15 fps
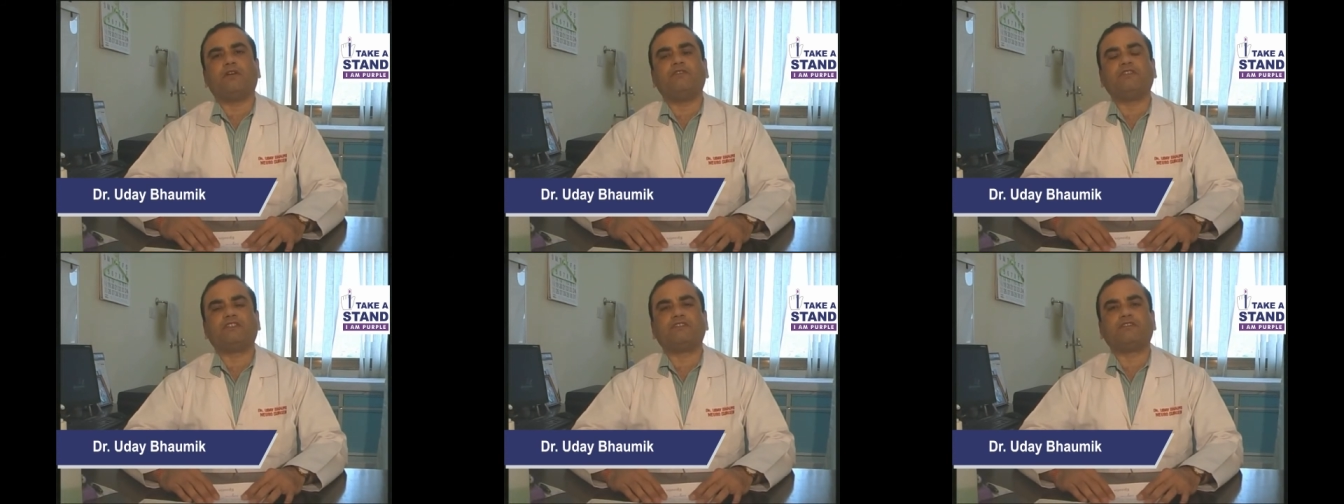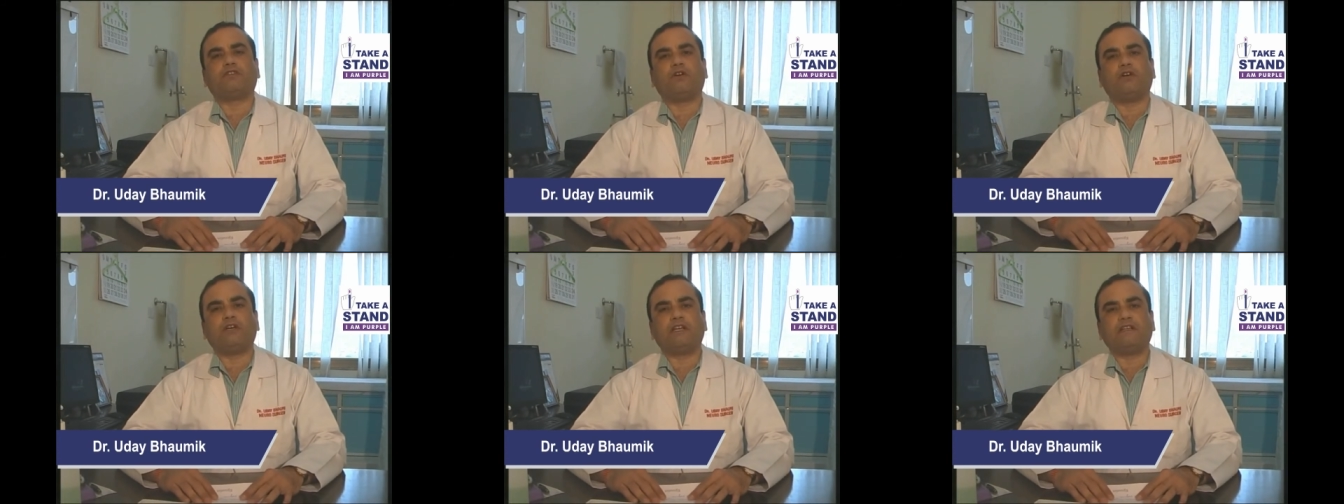which is
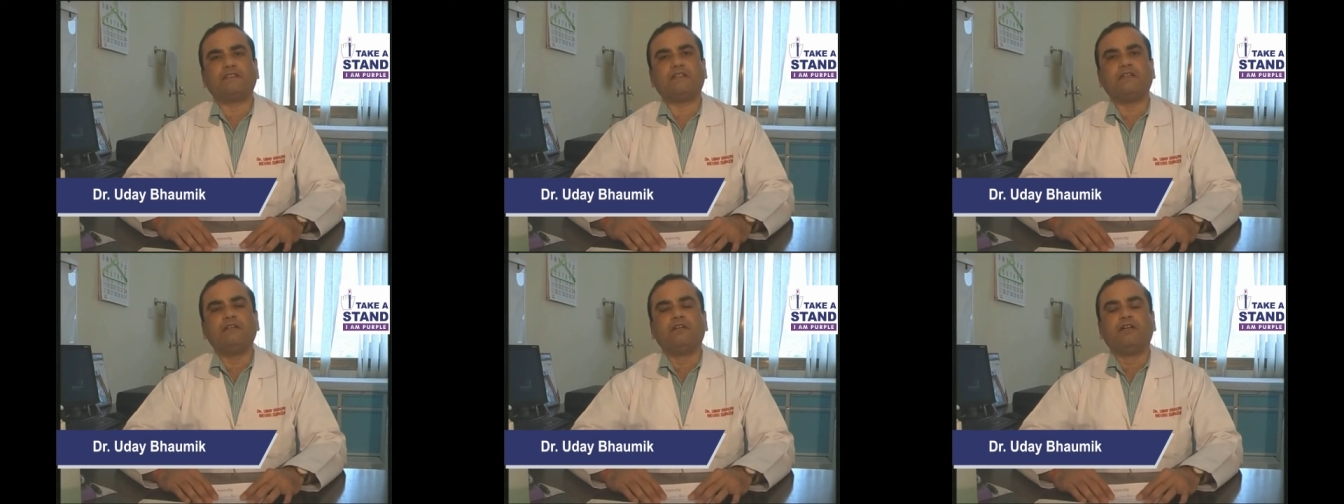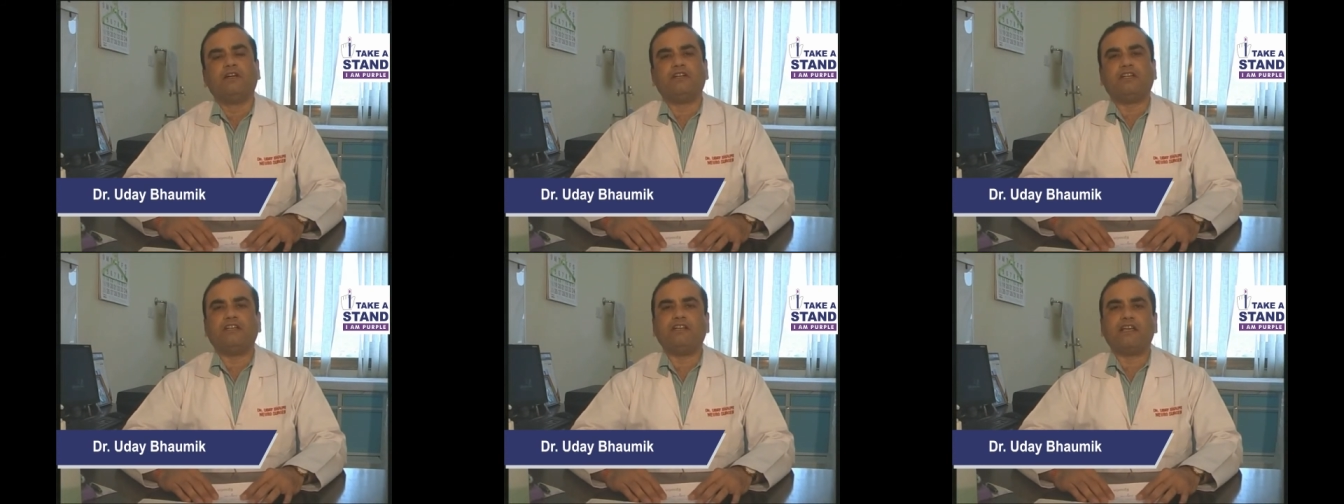called as a
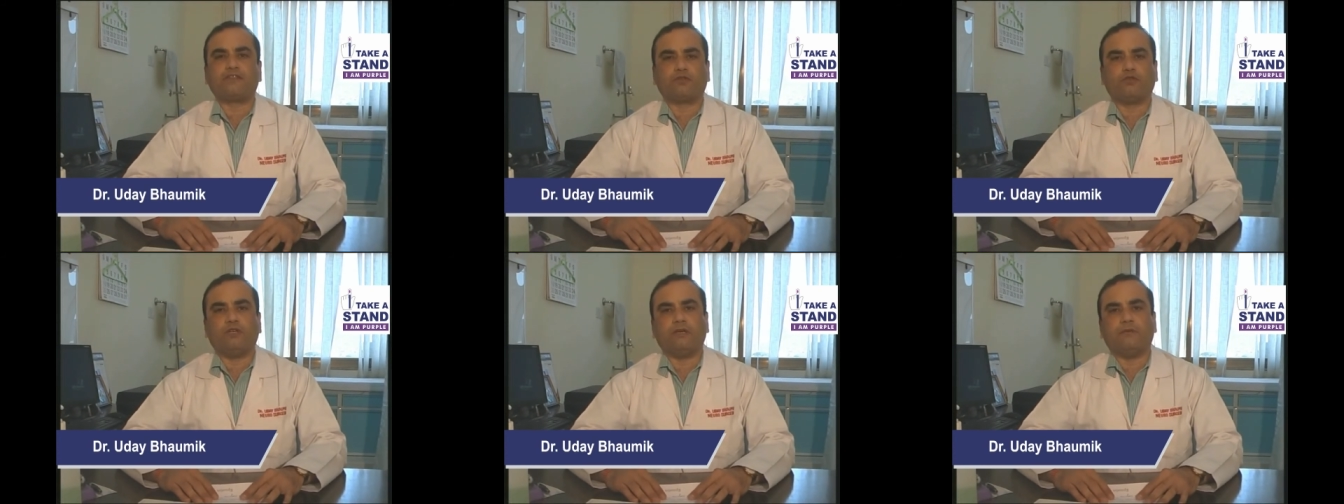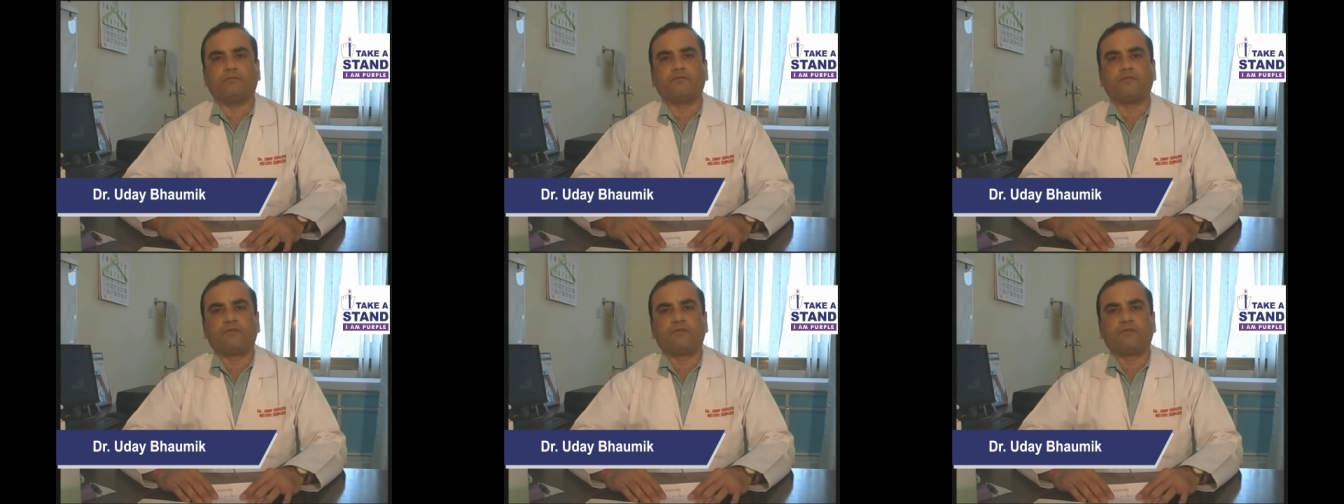tinea solium.